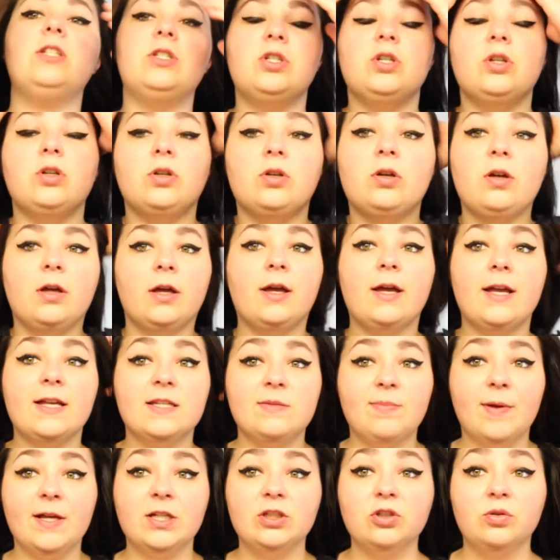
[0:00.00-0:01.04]
to do,
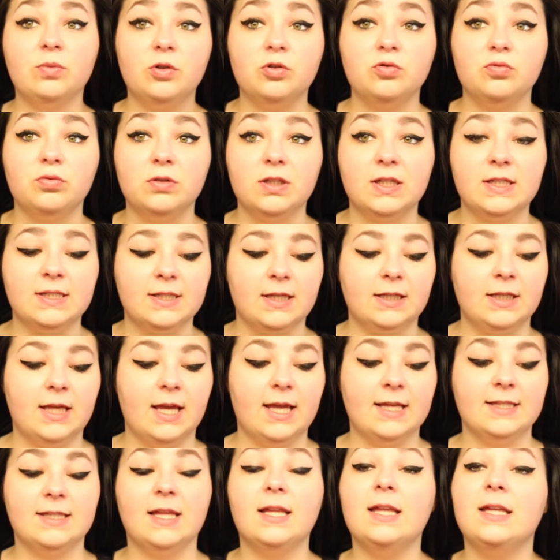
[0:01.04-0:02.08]
especially when it's really
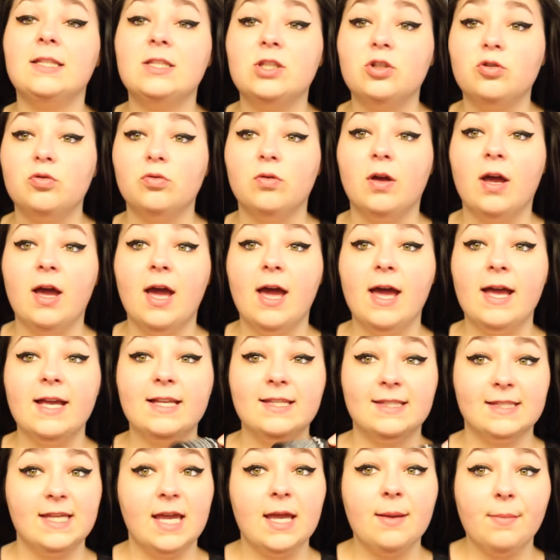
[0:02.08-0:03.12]
sunny, is I like to
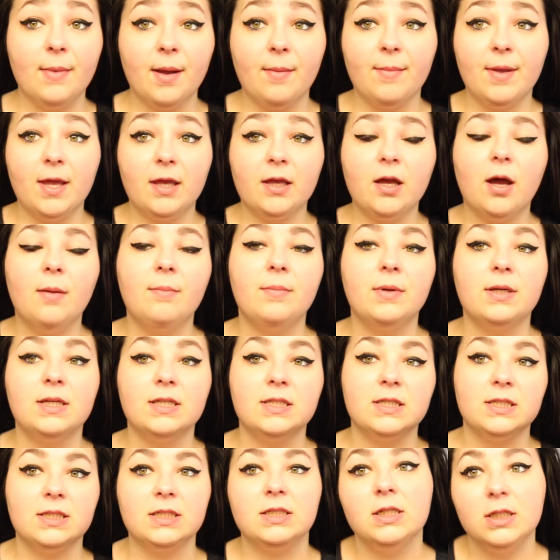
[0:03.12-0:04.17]
set my makeup,
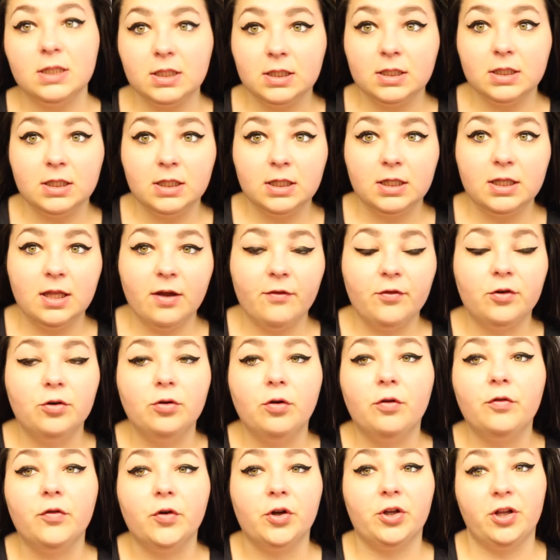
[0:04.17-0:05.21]
because you never
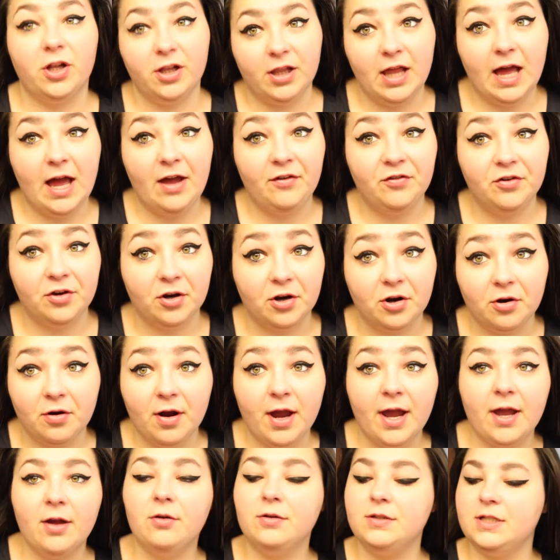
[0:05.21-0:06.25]
know if you're gonna laugh or
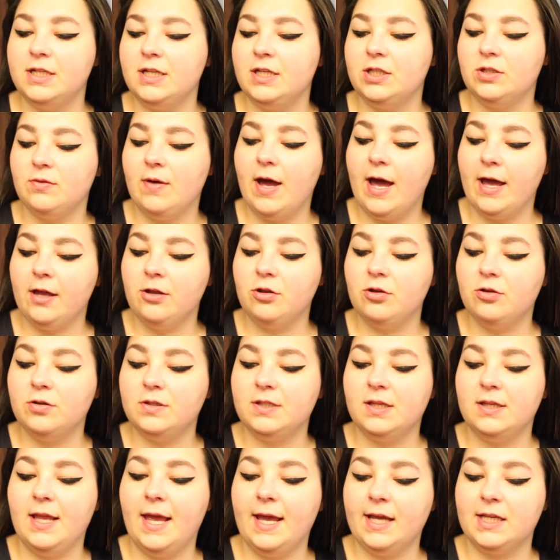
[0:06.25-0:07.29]
cry all day. So I
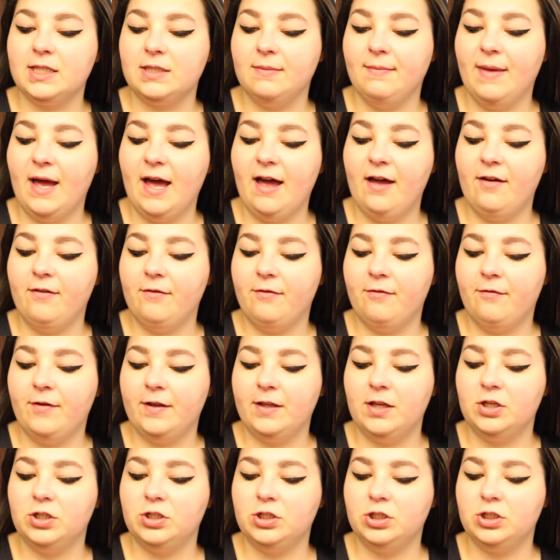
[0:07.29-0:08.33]
use a NYX Matte
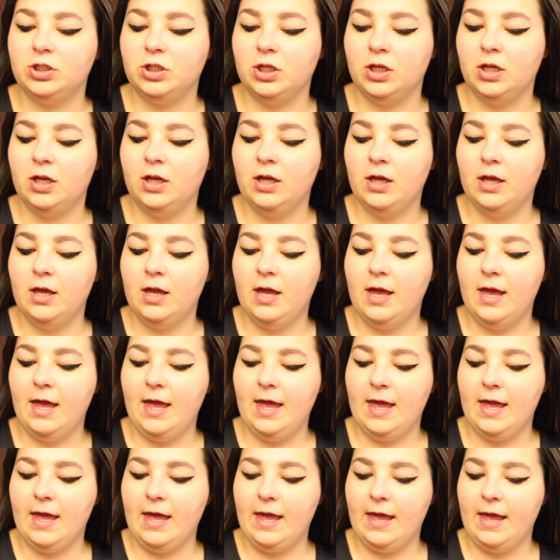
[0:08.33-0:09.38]
Finish,
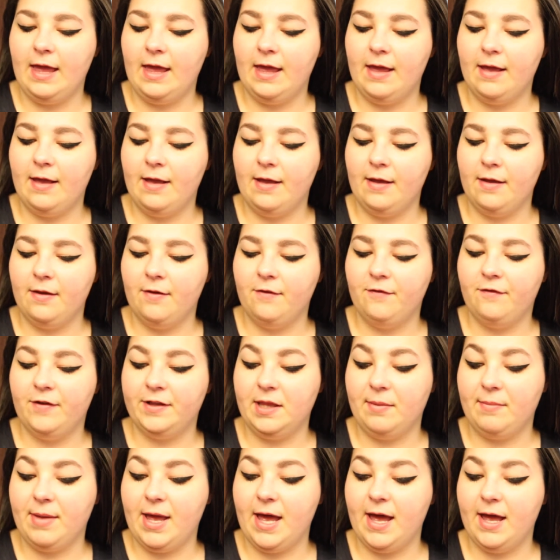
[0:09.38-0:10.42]

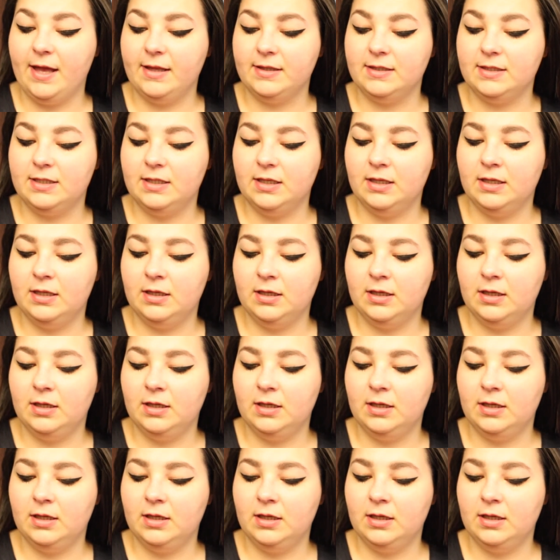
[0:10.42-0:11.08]
Finny Matte